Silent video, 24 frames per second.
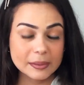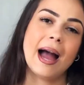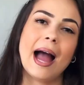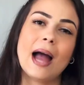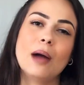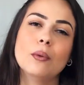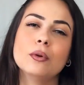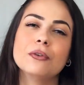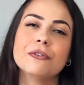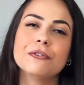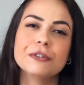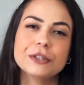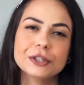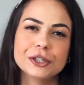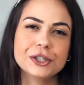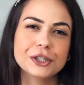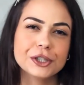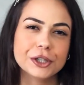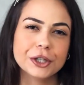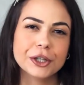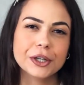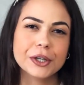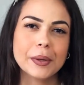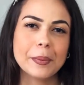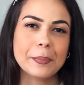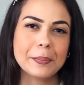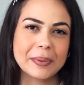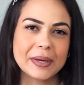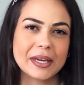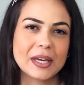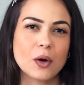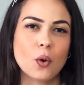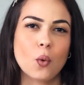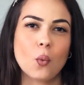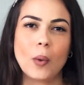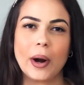I will for sure
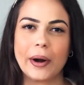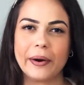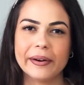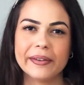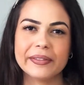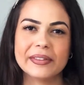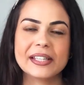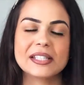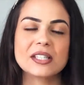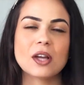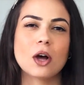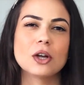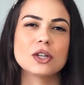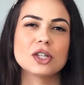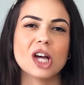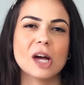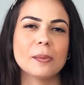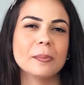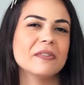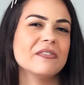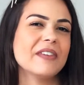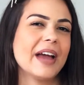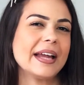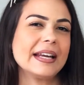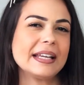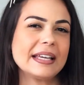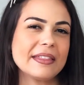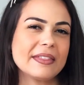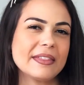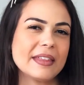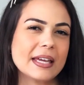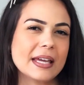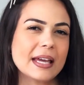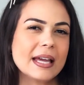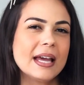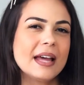be wearing this on top of
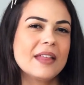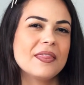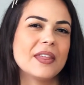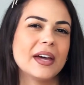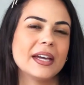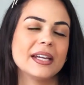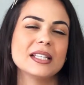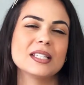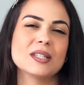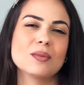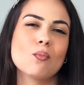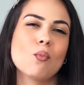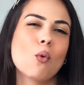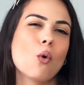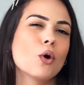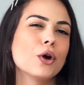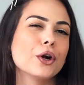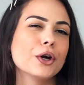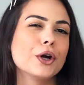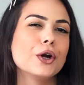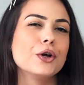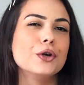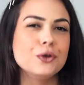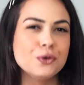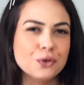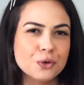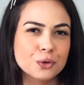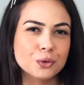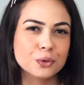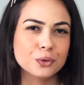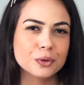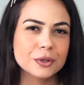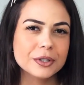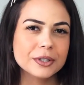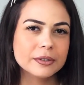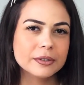anything that is more nude.